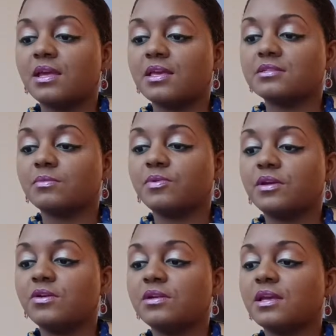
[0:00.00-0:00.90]
has
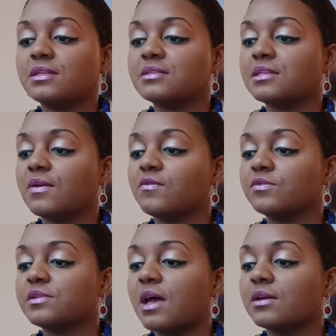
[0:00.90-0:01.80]
appeared in several
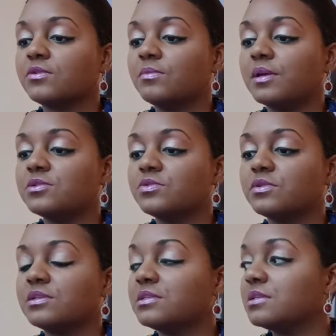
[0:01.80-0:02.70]

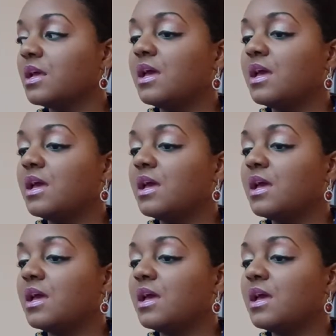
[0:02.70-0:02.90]
documentaries.